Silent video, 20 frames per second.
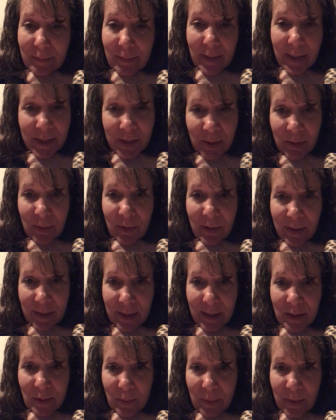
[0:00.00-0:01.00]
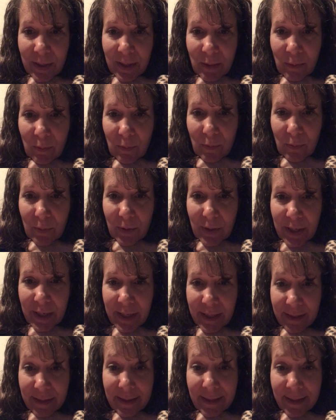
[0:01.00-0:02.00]
I know that that's what he
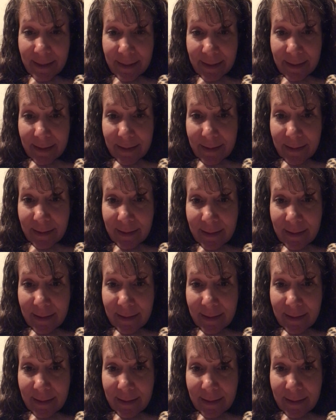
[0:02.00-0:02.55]
intended,